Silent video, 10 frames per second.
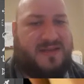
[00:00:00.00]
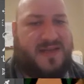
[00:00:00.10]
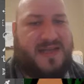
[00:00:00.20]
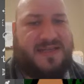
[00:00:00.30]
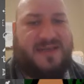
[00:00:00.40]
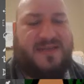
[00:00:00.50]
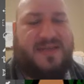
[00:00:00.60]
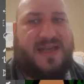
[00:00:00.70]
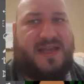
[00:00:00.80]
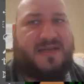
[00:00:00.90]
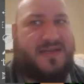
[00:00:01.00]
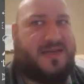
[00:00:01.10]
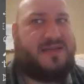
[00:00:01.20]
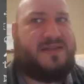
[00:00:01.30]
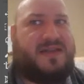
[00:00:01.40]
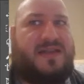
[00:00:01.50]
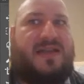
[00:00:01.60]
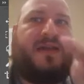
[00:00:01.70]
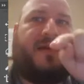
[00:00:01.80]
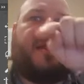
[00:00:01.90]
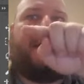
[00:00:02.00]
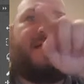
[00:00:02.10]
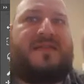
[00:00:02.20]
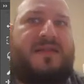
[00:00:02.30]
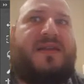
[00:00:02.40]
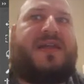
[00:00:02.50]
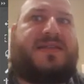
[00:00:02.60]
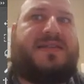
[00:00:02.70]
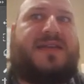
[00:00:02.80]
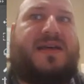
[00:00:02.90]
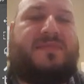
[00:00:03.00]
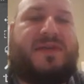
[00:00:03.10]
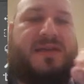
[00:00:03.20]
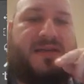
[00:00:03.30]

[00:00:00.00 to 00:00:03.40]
The icing on the cake is actually the next step,